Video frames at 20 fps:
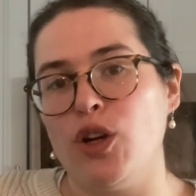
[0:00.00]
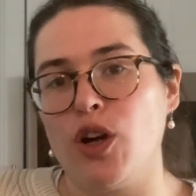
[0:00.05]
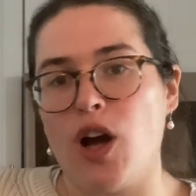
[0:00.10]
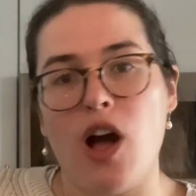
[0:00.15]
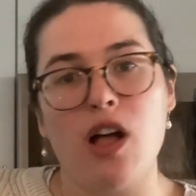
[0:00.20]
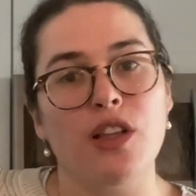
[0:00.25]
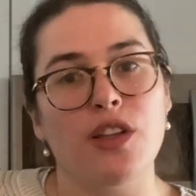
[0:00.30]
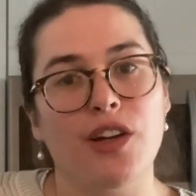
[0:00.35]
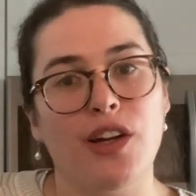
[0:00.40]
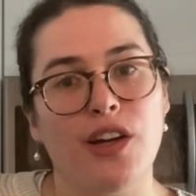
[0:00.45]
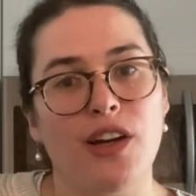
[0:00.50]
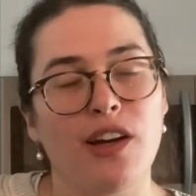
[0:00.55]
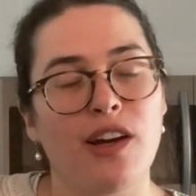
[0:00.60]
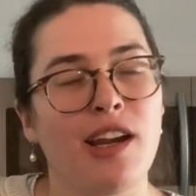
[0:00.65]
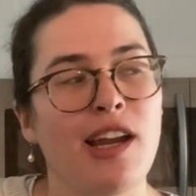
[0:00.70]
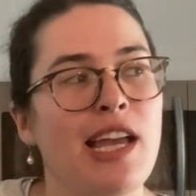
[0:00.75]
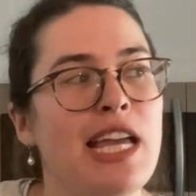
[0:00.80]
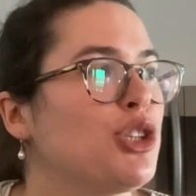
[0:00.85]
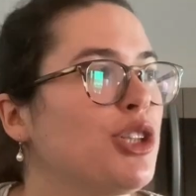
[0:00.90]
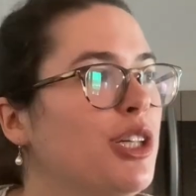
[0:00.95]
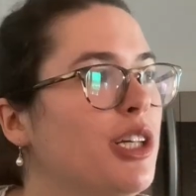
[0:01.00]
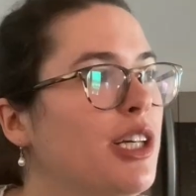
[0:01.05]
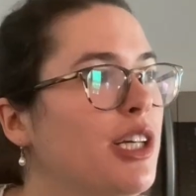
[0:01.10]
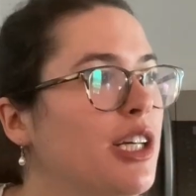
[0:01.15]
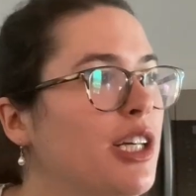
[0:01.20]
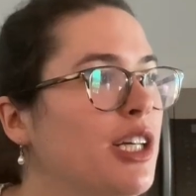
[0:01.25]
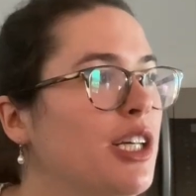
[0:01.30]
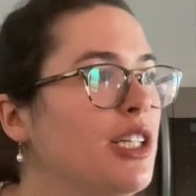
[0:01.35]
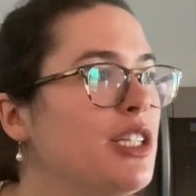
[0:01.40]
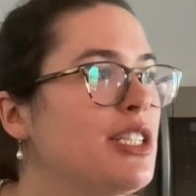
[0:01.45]
color.
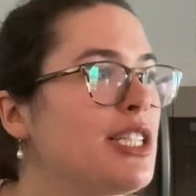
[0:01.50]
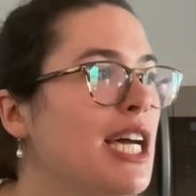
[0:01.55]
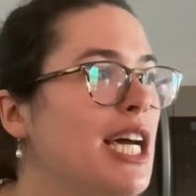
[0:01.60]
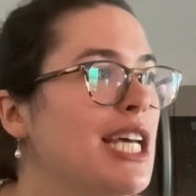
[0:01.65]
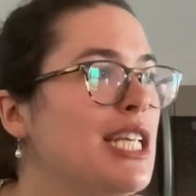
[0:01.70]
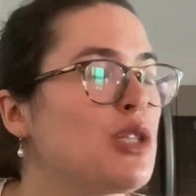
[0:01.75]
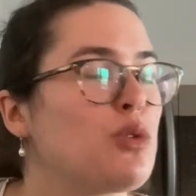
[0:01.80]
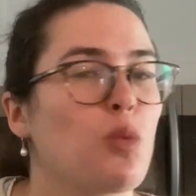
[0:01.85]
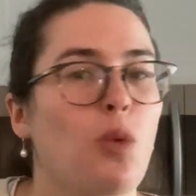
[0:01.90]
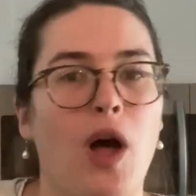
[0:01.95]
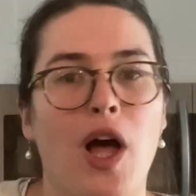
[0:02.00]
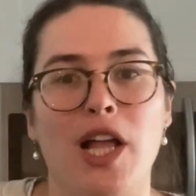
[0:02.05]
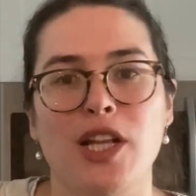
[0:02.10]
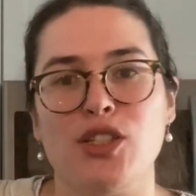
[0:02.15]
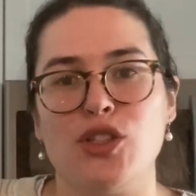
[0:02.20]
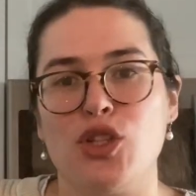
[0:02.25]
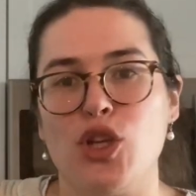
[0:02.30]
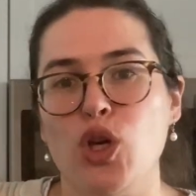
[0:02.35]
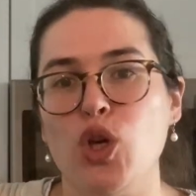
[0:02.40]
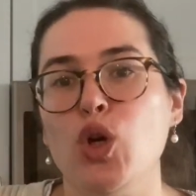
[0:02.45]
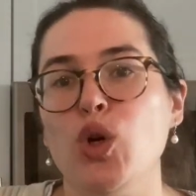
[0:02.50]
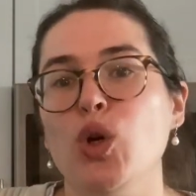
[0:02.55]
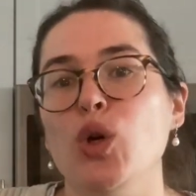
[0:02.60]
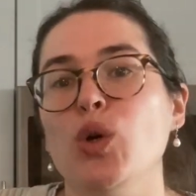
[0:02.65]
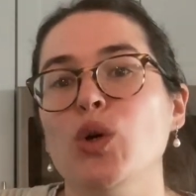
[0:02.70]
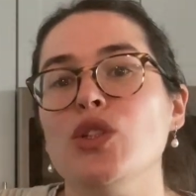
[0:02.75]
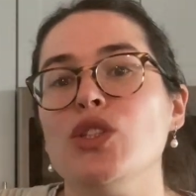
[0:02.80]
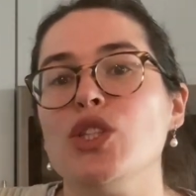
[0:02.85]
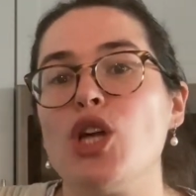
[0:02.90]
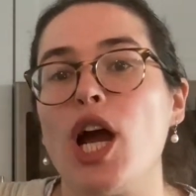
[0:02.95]
Sugar does want
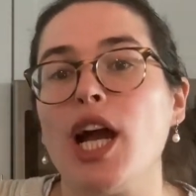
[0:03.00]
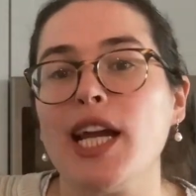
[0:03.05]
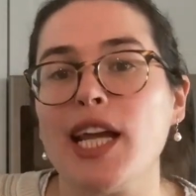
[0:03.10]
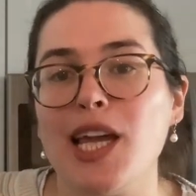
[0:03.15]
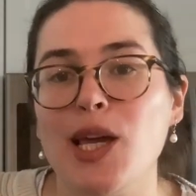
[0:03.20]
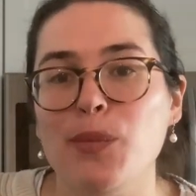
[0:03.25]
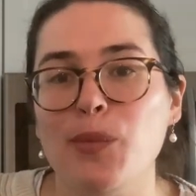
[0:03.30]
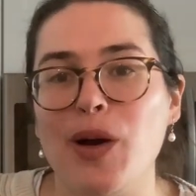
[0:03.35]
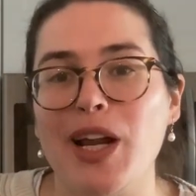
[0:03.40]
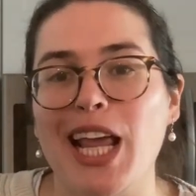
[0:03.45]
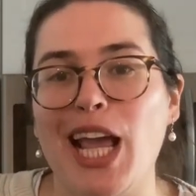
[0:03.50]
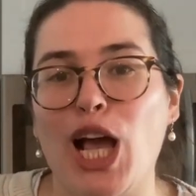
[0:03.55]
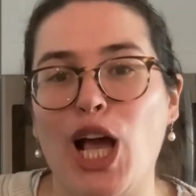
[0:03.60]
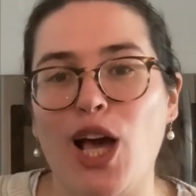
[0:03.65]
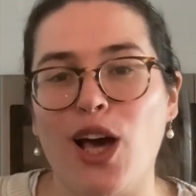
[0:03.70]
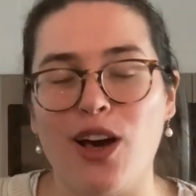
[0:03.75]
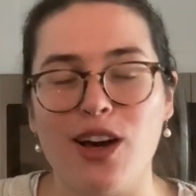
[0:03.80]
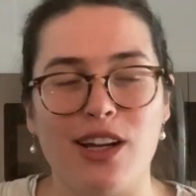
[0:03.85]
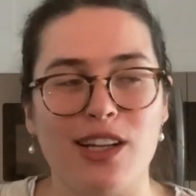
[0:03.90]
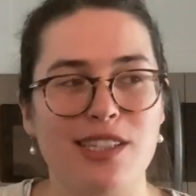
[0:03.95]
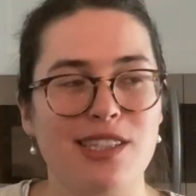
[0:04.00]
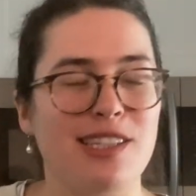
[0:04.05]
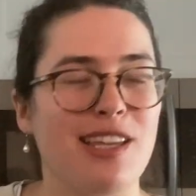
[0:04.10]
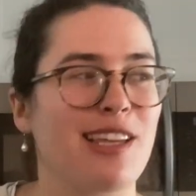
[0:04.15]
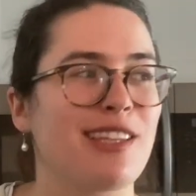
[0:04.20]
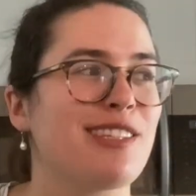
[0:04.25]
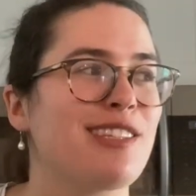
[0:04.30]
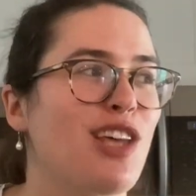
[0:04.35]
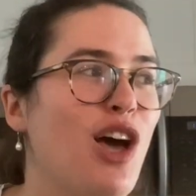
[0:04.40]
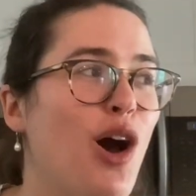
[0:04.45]
to darken when it cooks,
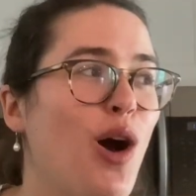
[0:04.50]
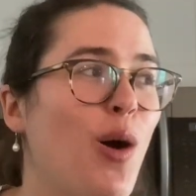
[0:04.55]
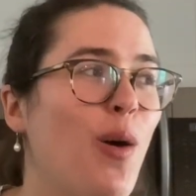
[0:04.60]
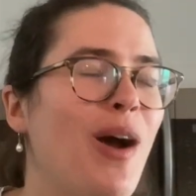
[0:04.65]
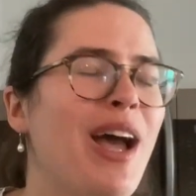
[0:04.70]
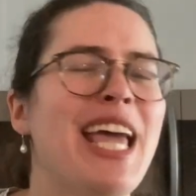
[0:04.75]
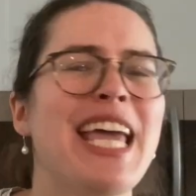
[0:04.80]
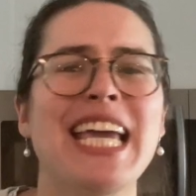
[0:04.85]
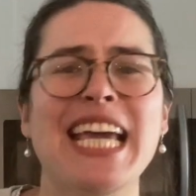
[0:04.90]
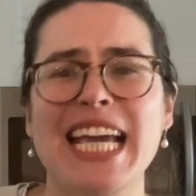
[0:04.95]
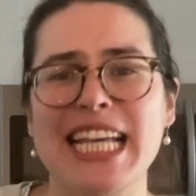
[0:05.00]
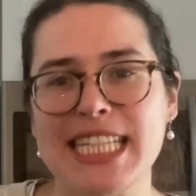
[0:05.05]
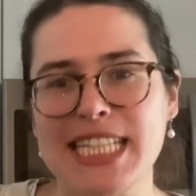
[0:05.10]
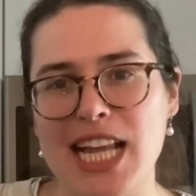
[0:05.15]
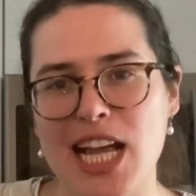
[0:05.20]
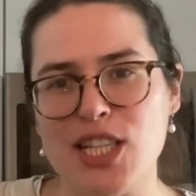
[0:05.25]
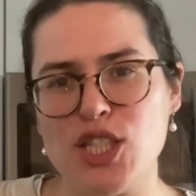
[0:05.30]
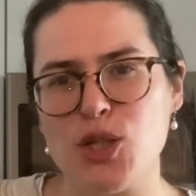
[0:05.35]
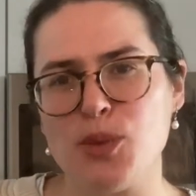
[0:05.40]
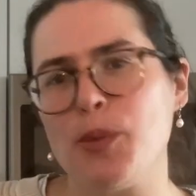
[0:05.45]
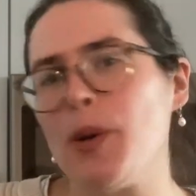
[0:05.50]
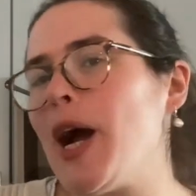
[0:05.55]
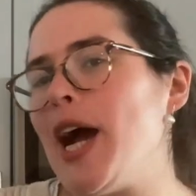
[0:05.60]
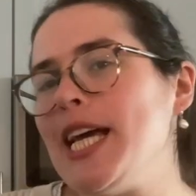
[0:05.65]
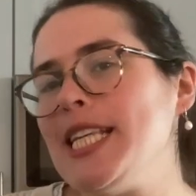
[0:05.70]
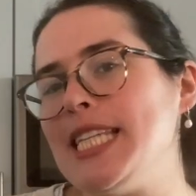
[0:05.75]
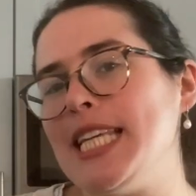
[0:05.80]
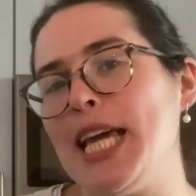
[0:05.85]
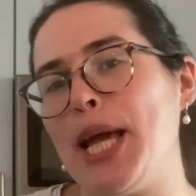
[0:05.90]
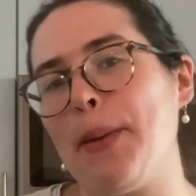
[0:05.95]
so it's not
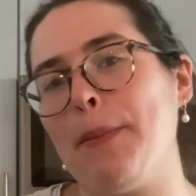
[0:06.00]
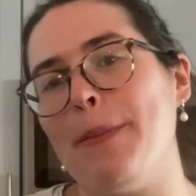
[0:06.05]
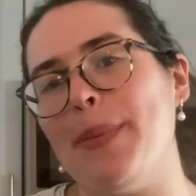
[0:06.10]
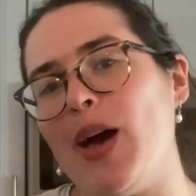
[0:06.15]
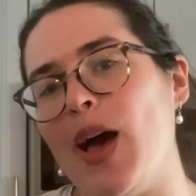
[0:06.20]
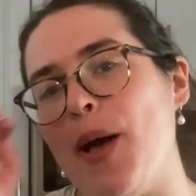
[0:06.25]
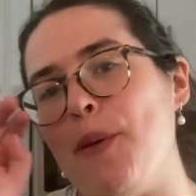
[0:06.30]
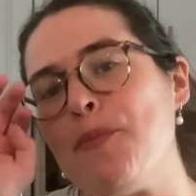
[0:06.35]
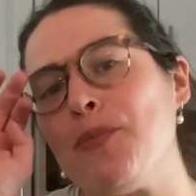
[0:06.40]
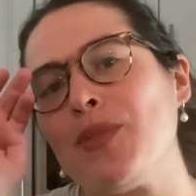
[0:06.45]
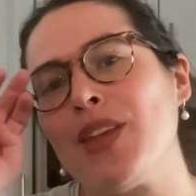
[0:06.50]
surprising, but